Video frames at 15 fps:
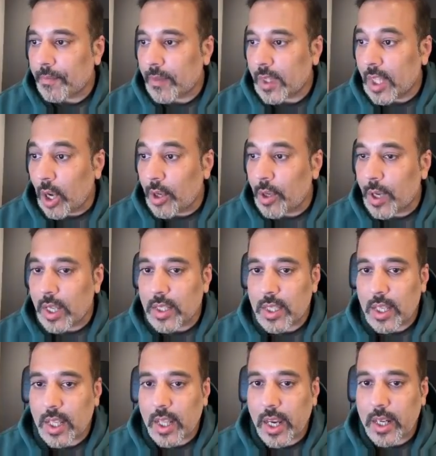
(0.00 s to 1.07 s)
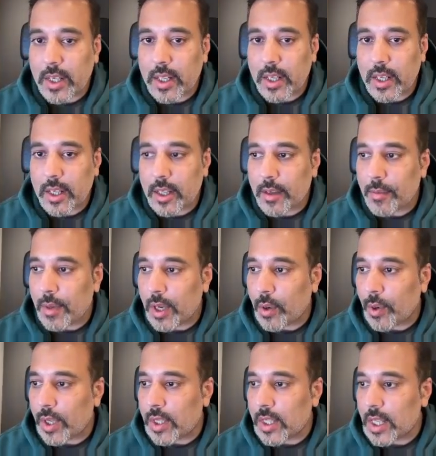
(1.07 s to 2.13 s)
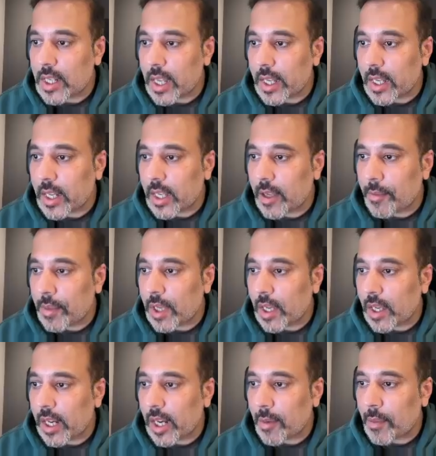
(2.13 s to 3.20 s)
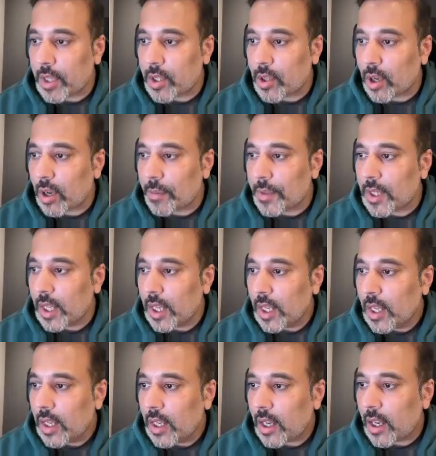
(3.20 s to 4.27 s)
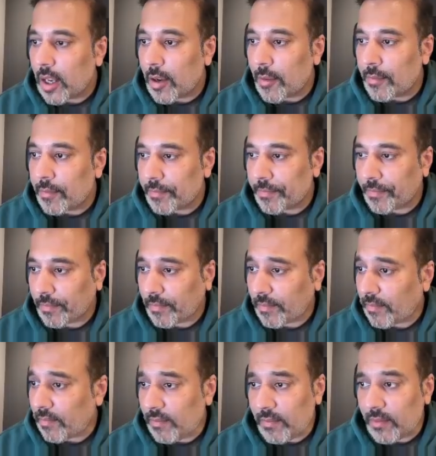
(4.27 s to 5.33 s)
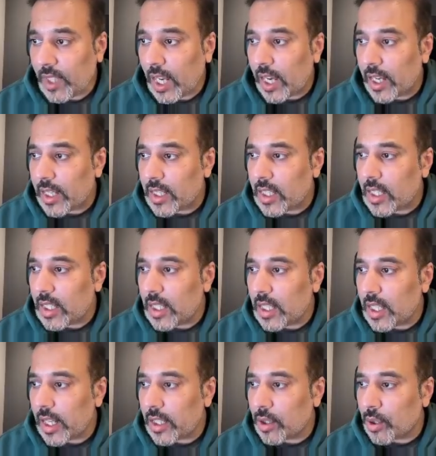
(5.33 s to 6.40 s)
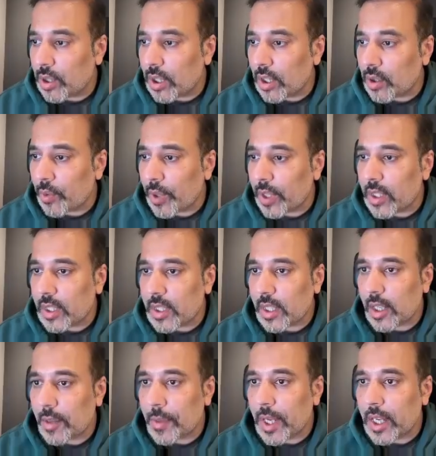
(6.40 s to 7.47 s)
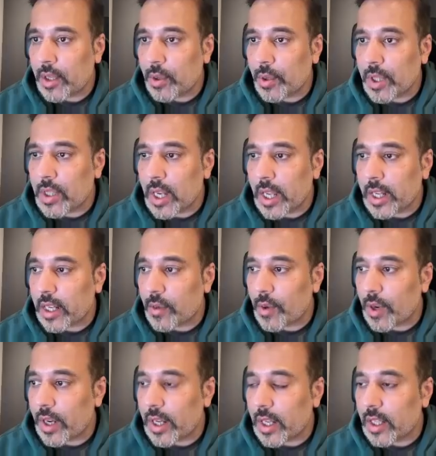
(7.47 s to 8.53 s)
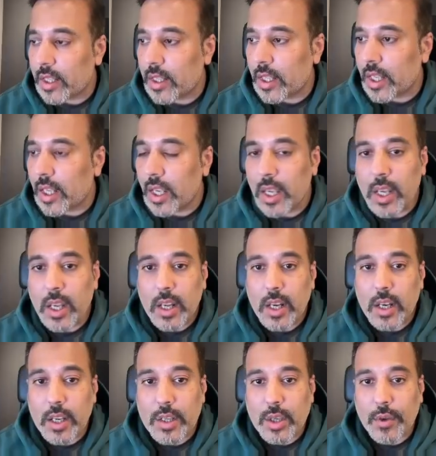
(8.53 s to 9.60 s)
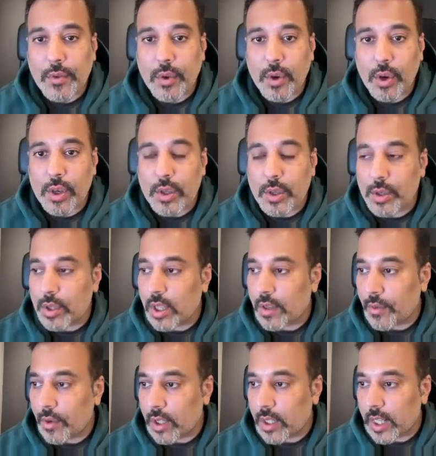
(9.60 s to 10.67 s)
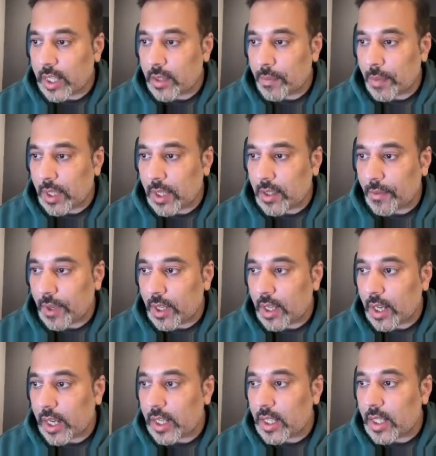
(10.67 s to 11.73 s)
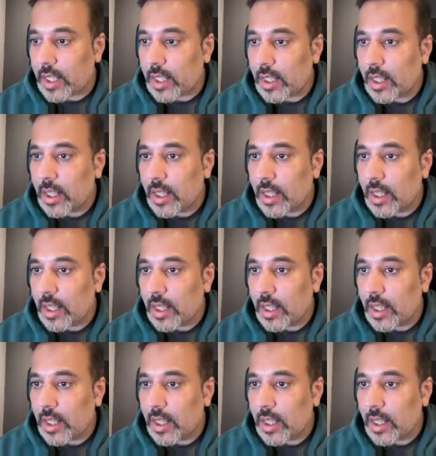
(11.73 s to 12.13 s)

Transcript: now you can see that request as like an API admin shops, uh, IDE and user. So what this API do is like it will return the list of all users for that specific ID.